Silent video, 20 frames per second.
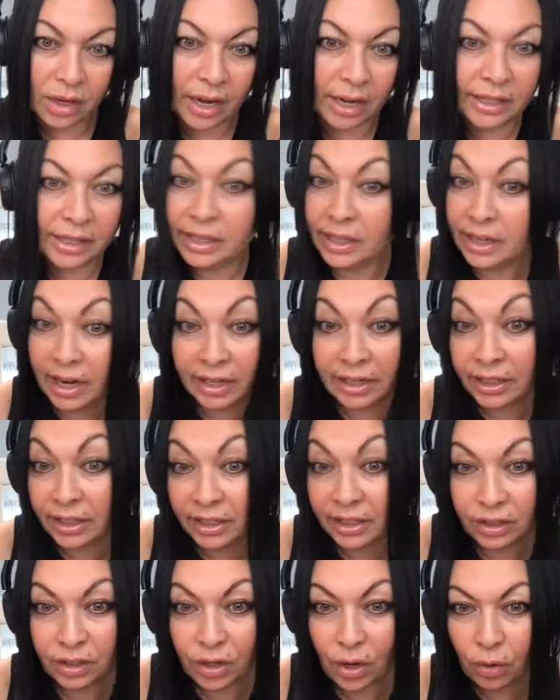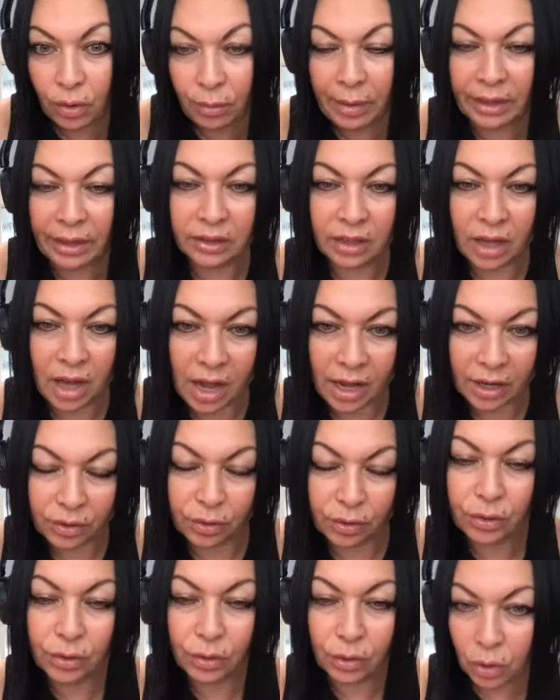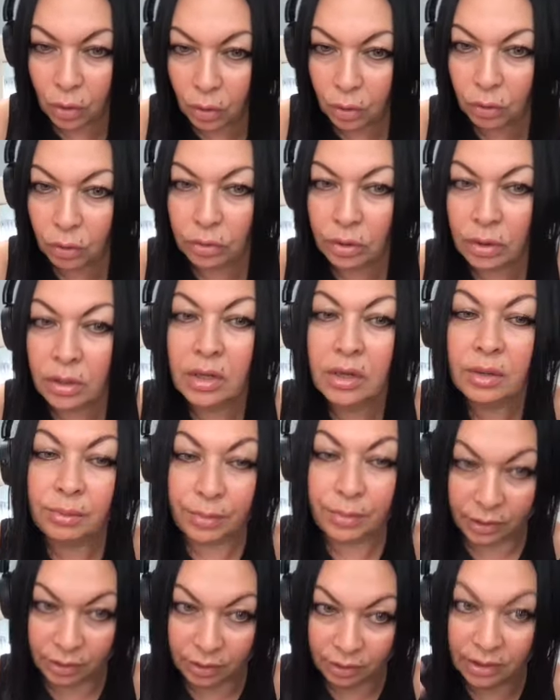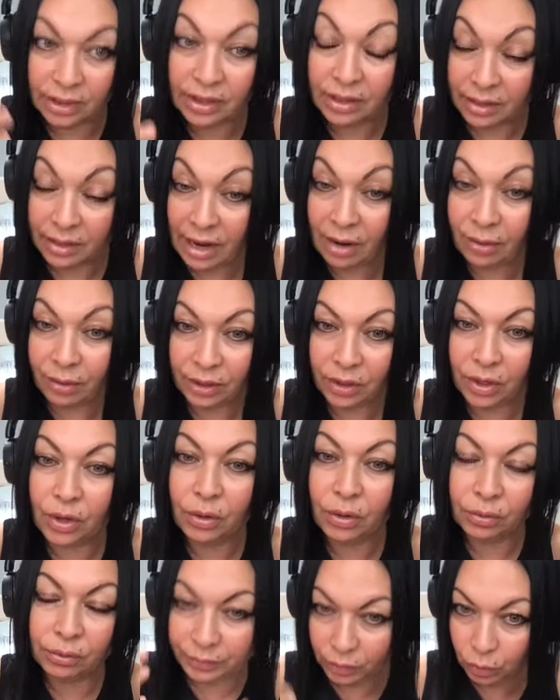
I didn't know about the hot or the cold, but now I know.